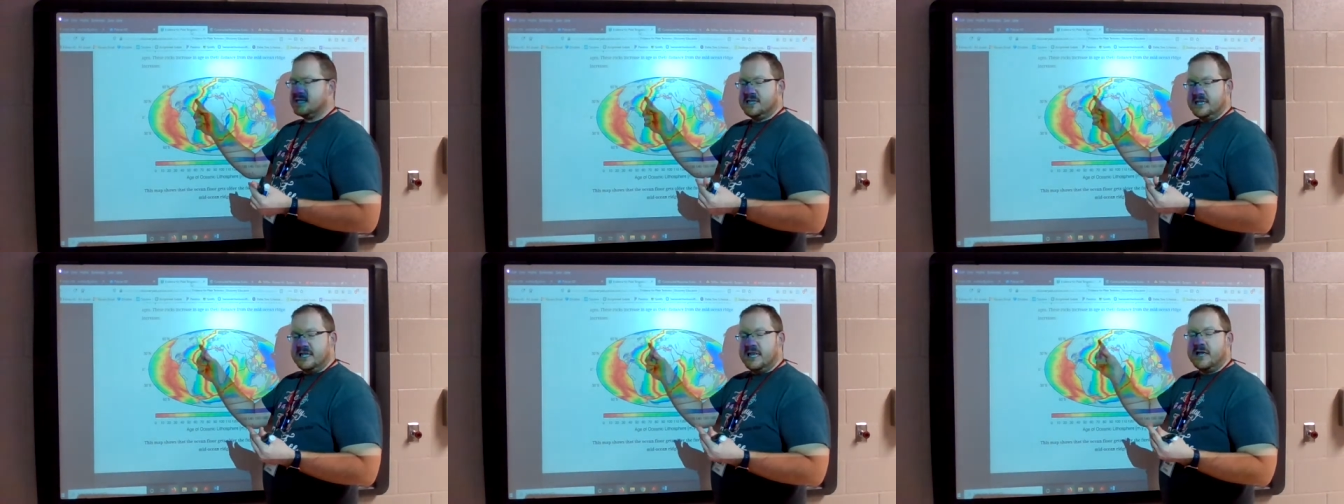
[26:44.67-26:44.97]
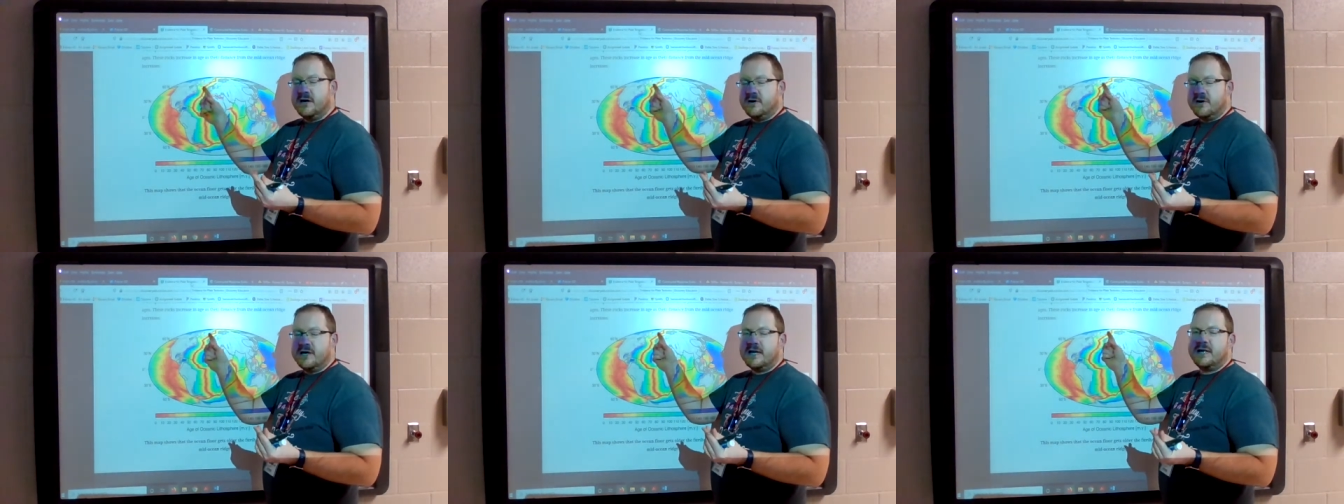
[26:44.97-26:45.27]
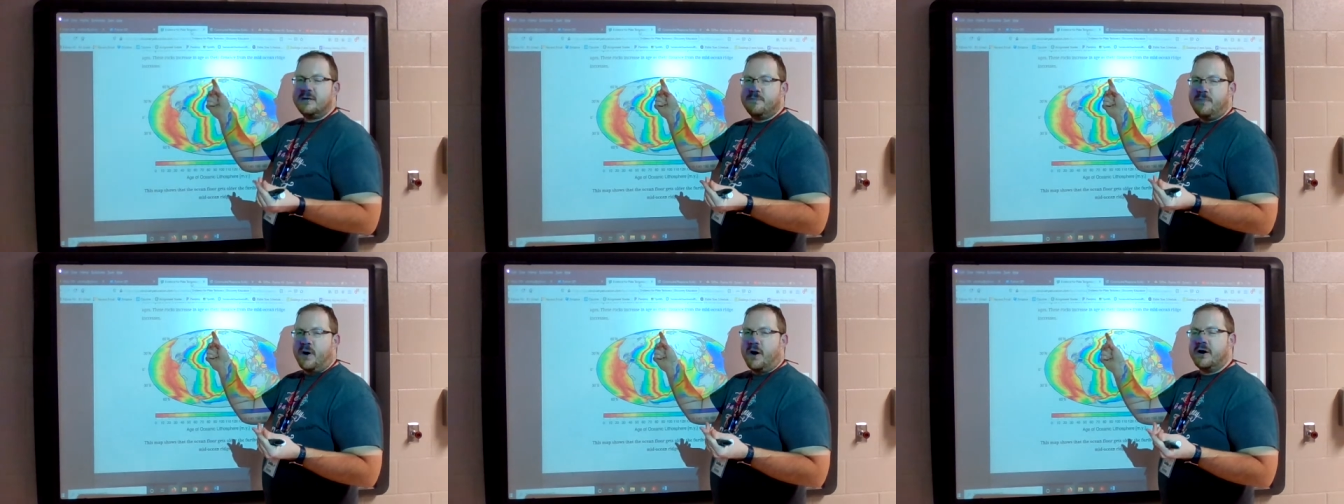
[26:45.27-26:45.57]

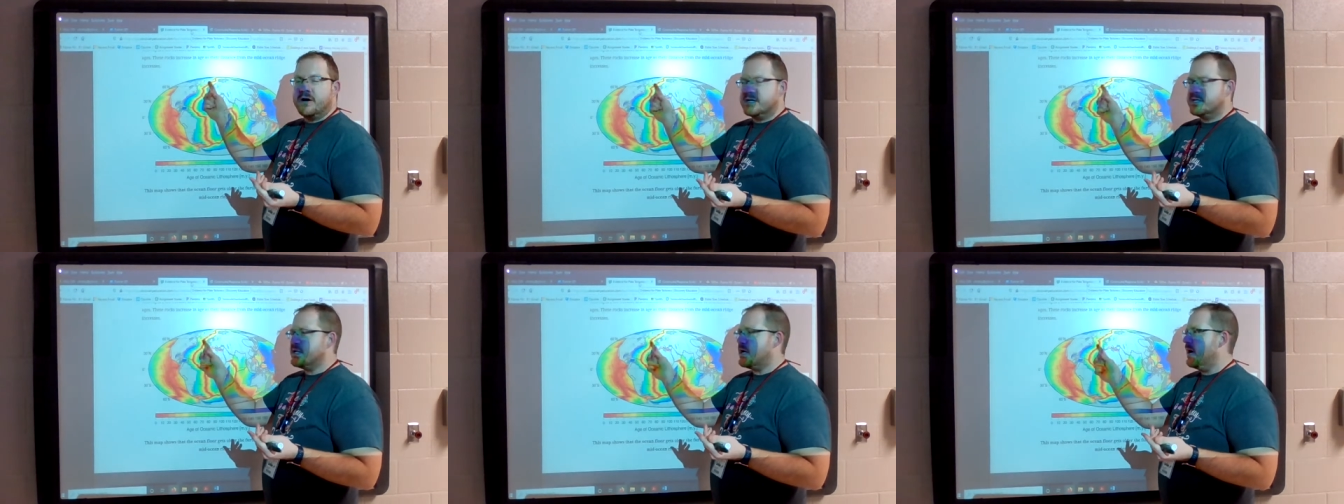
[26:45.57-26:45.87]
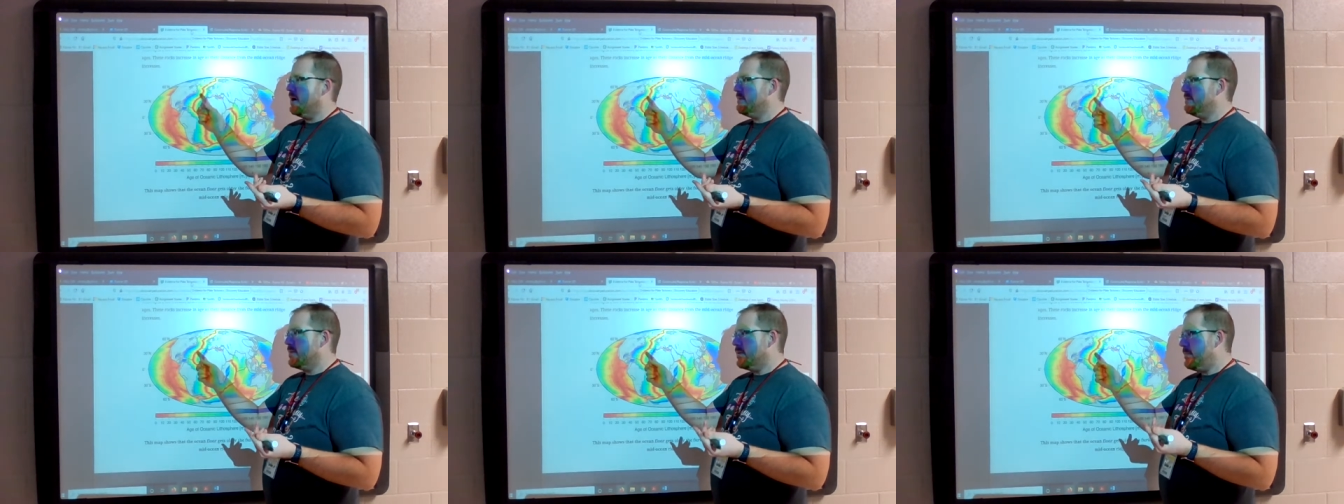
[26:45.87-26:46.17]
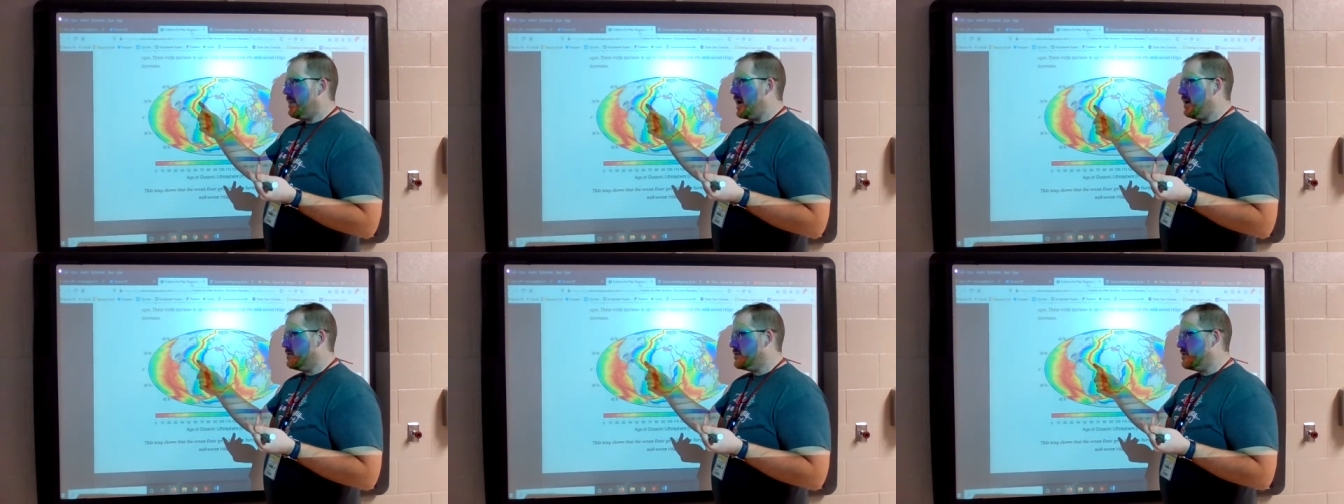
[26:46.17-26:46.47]
literally part of the
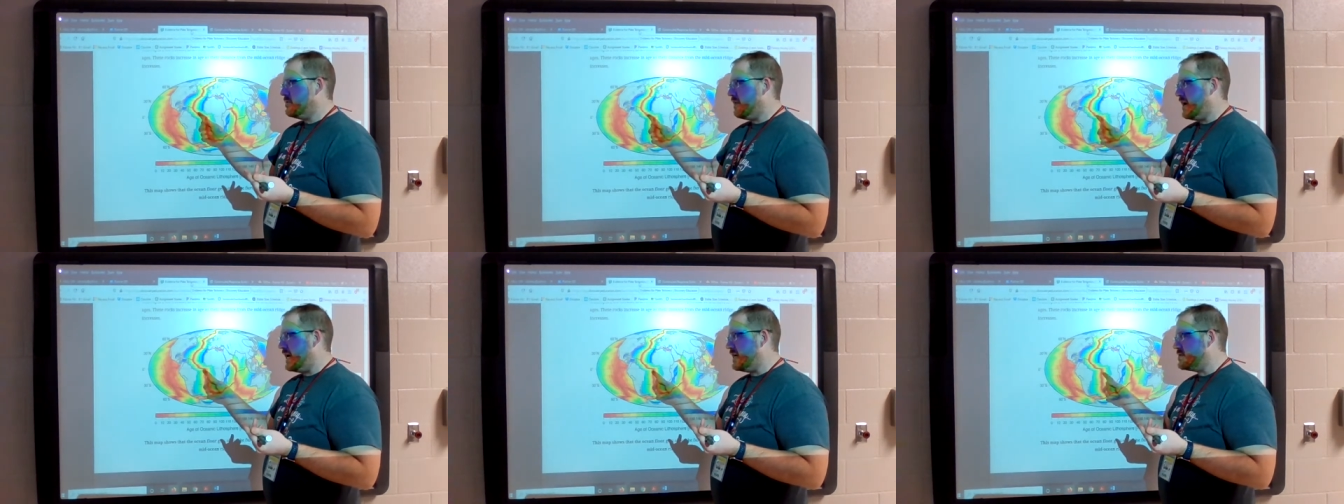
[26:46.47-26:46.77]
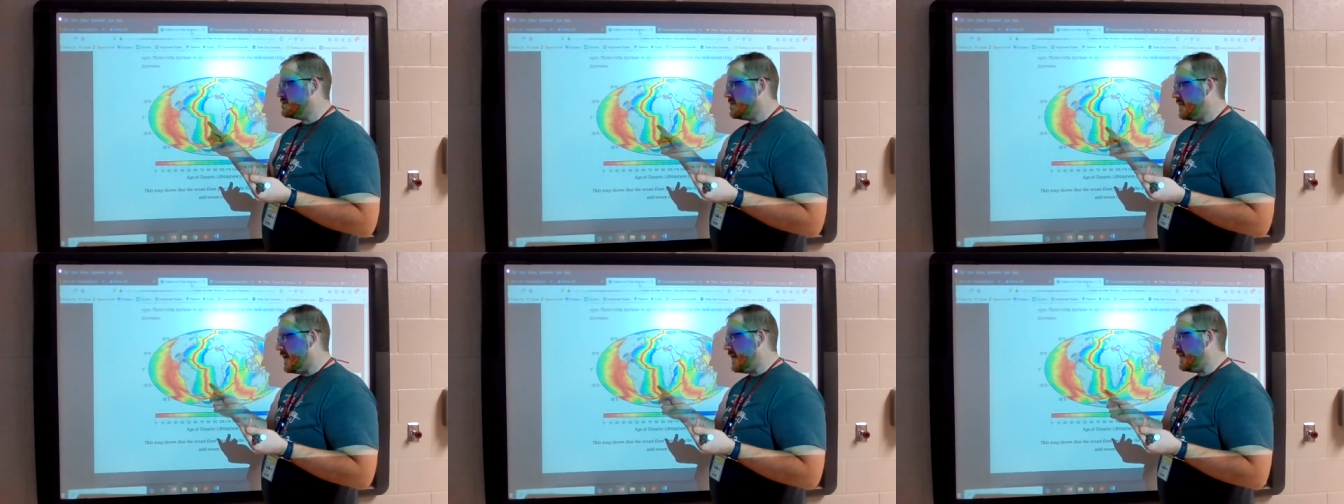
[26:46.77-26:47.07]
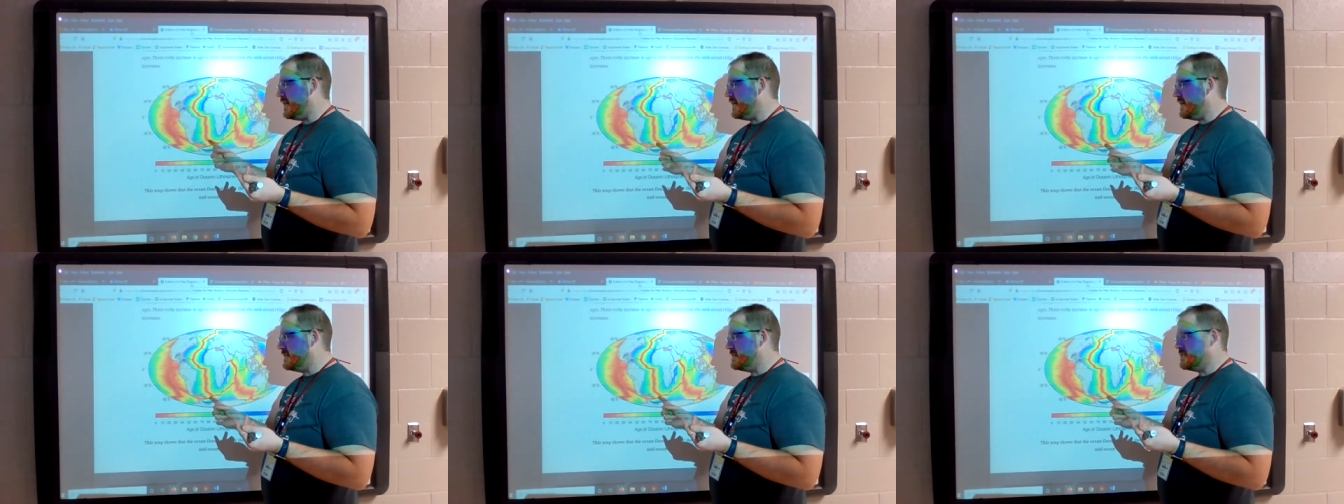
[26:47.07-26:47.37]
mountain range
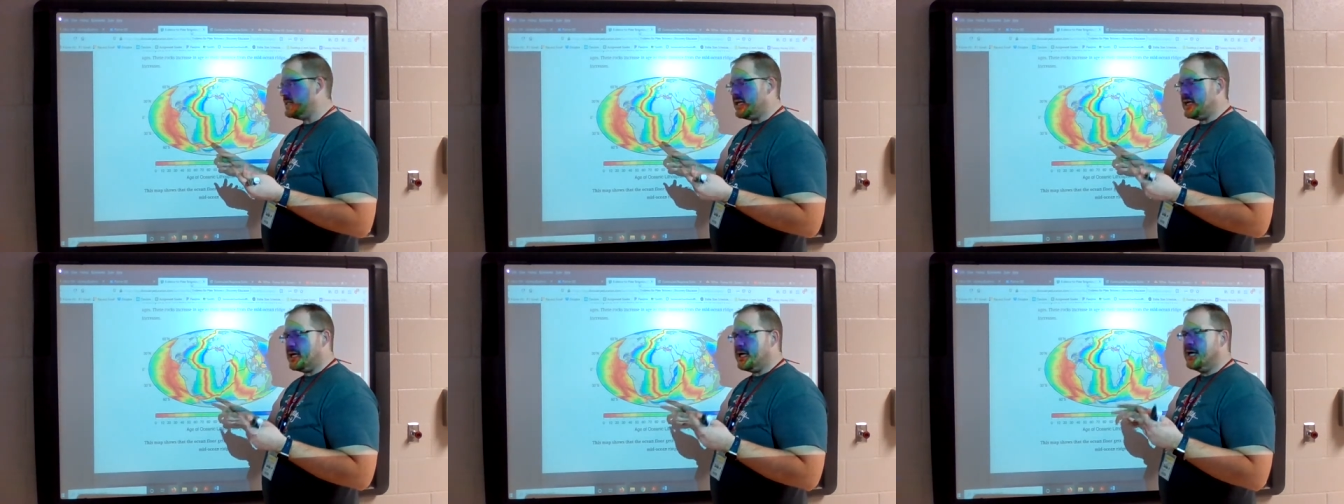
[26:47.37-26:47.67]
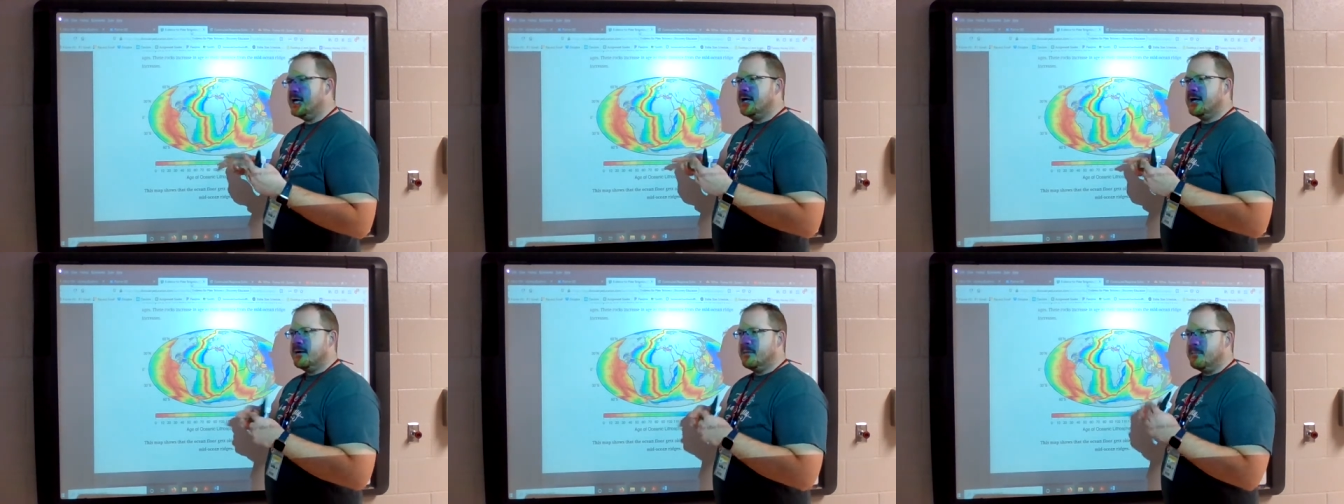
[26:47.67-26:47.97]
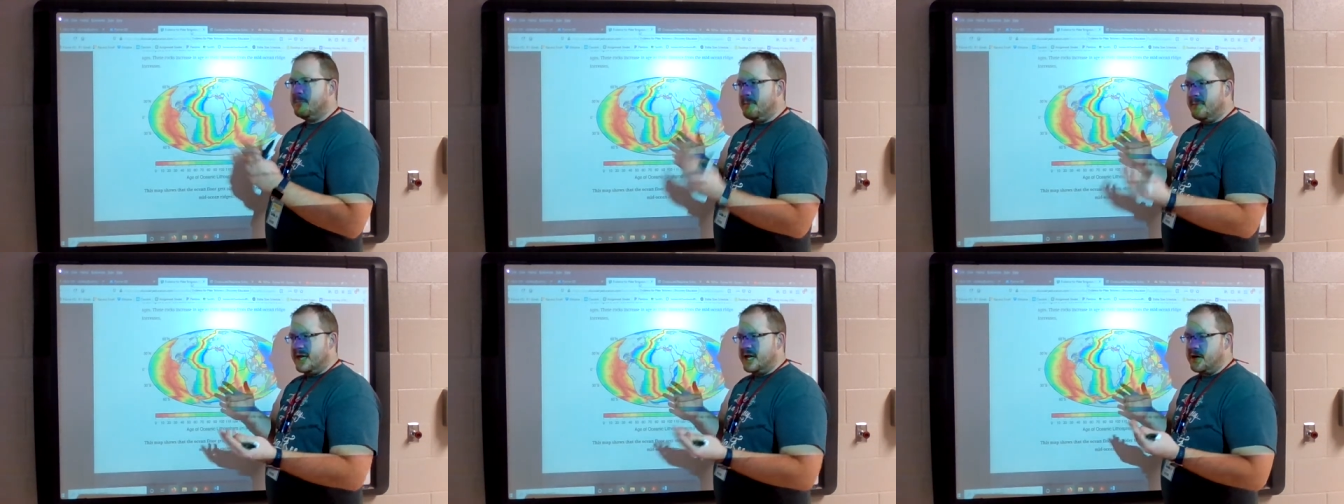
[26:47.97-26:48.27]
that is the
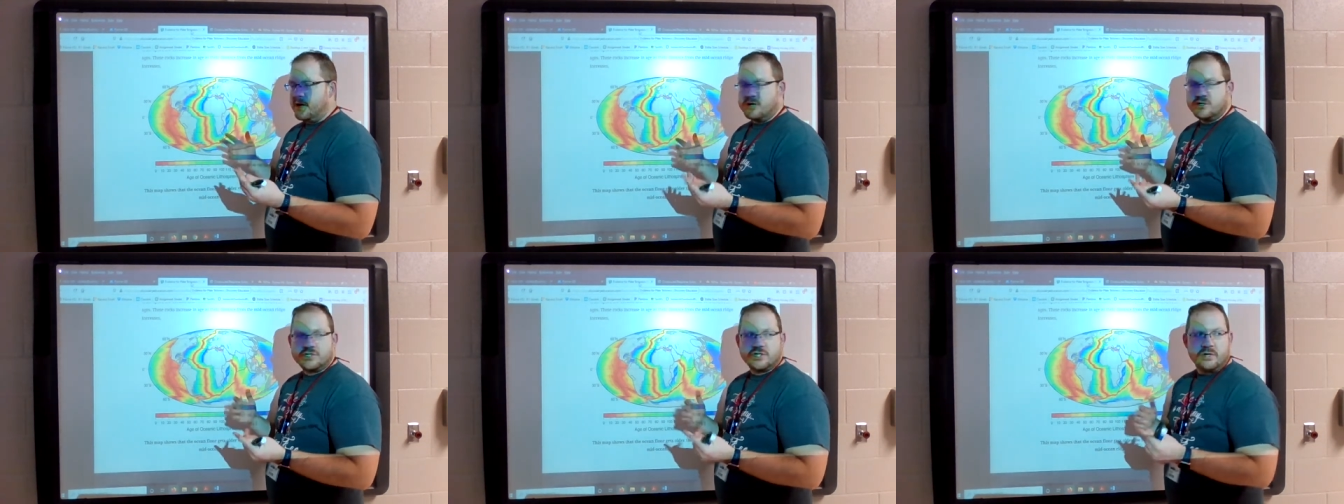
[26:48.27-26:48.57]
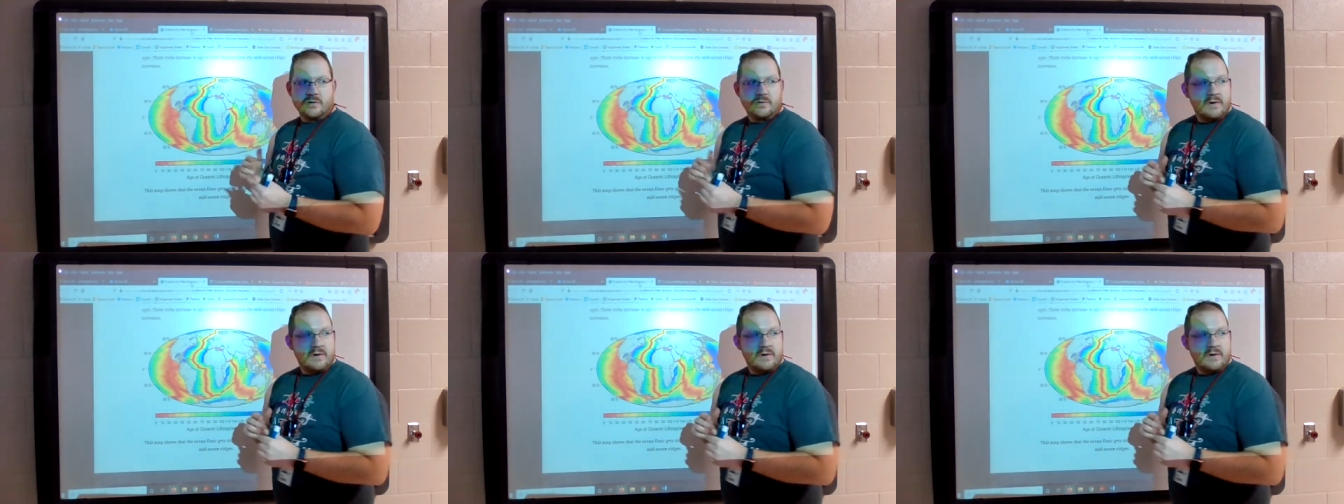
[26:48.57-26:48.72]
mid-ocean